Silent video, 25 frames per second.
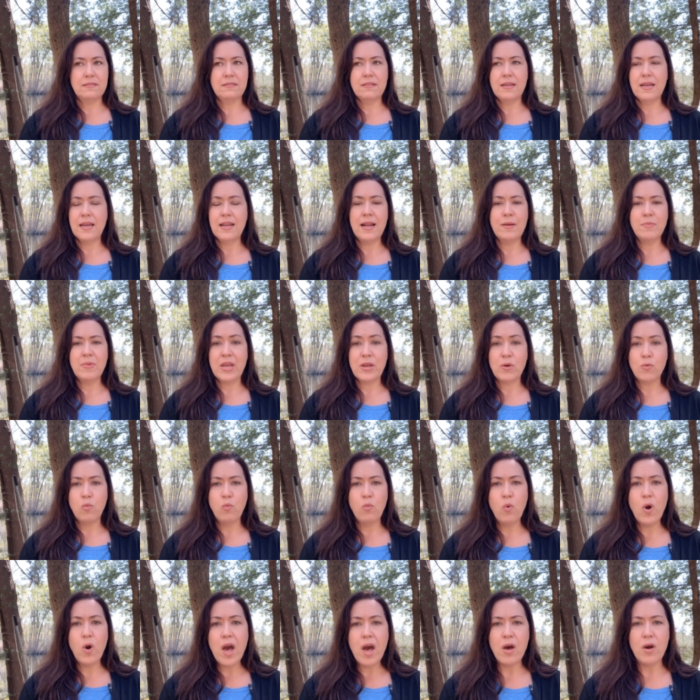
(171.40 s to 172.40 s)
And I'm like,
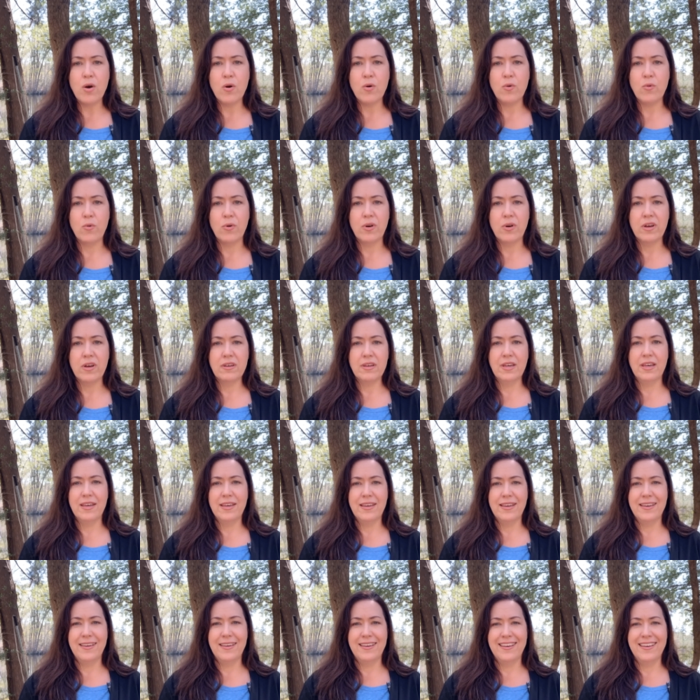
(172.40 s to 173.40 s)
whoa,
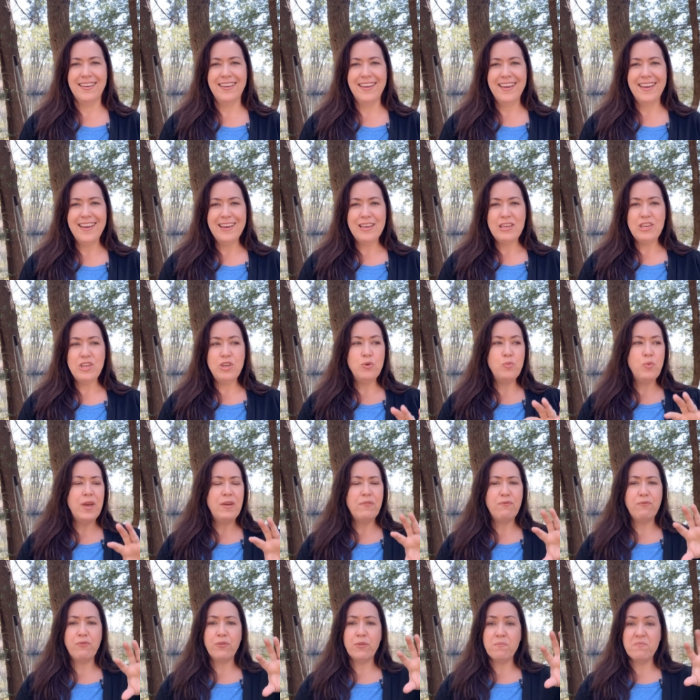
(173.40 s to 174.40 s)
you
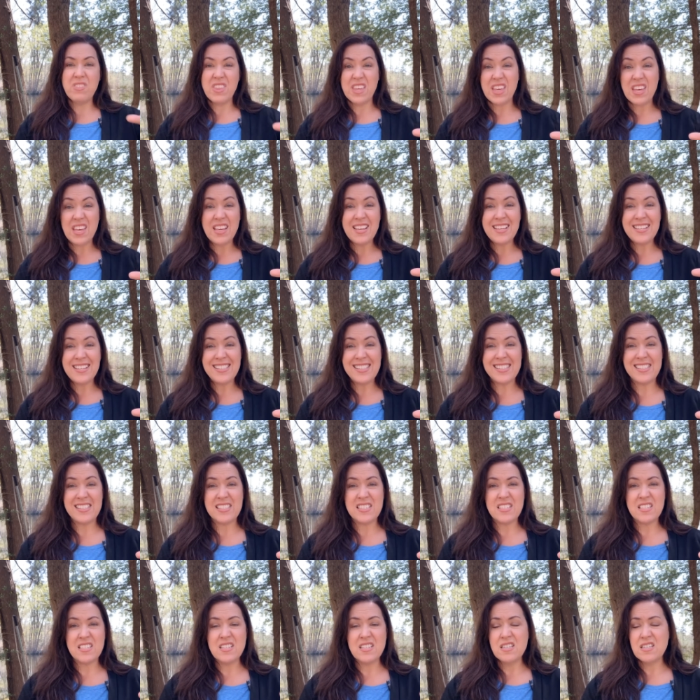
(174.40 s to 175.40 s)
went from this
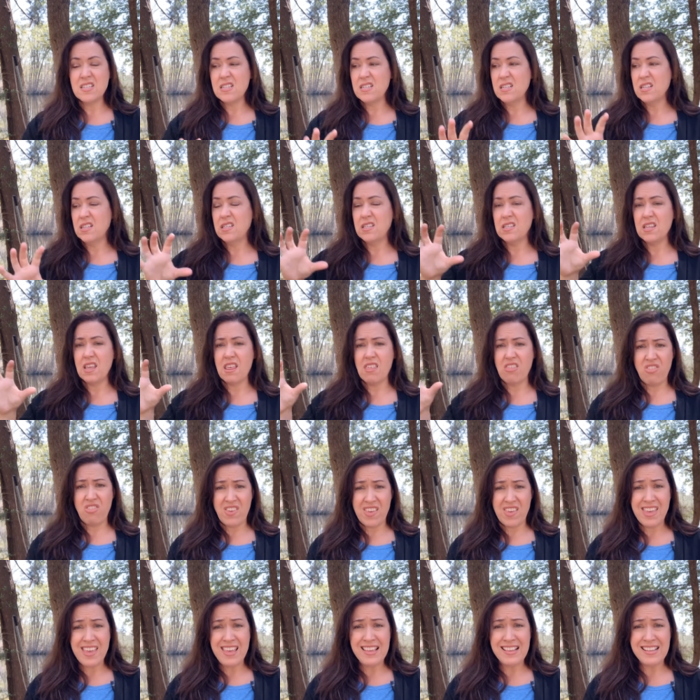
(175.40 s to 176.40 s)
to
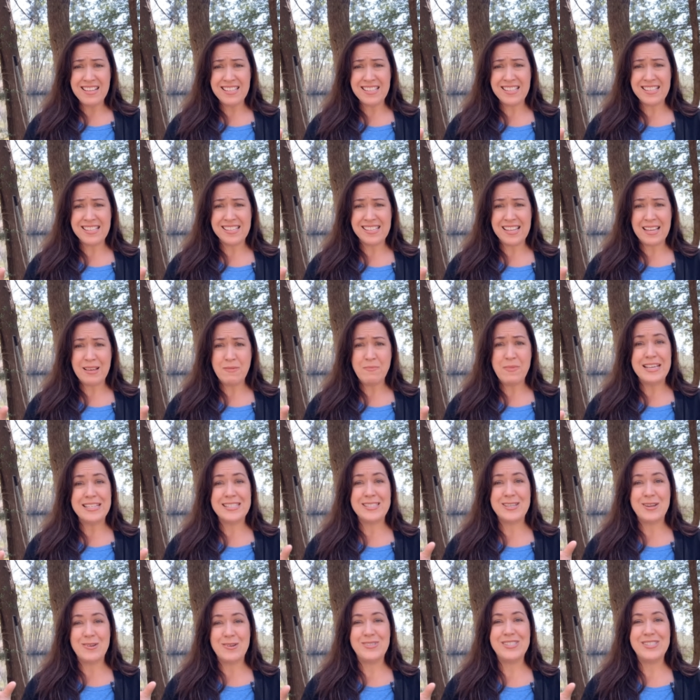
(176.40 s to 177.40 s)
this? That makes
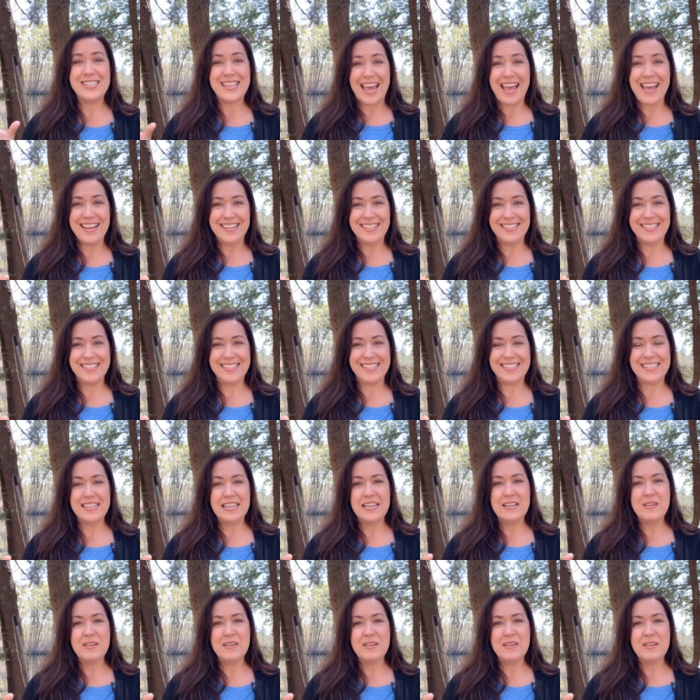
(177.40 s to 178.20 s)
no sense.